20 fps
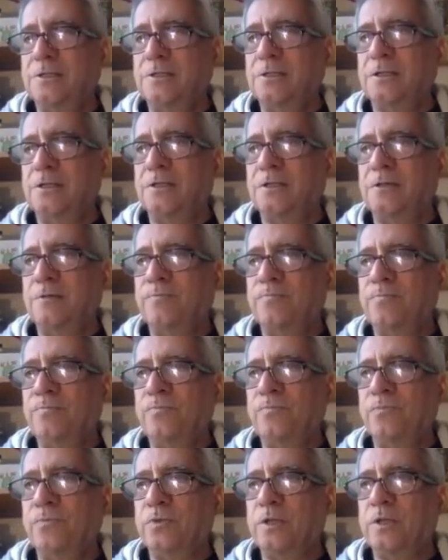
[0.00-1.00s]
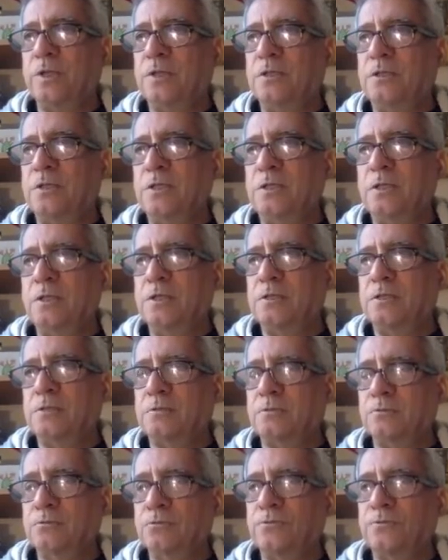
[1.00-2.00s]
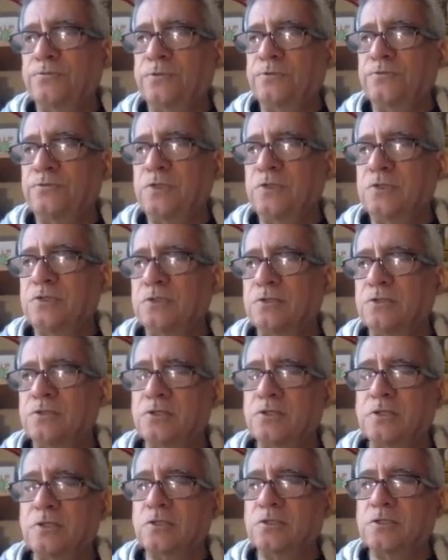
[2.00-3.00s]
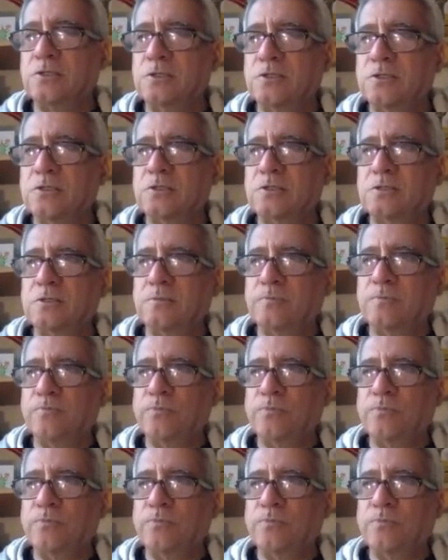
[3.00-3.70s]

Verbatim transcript: Um, and then through the 50s and the 60s,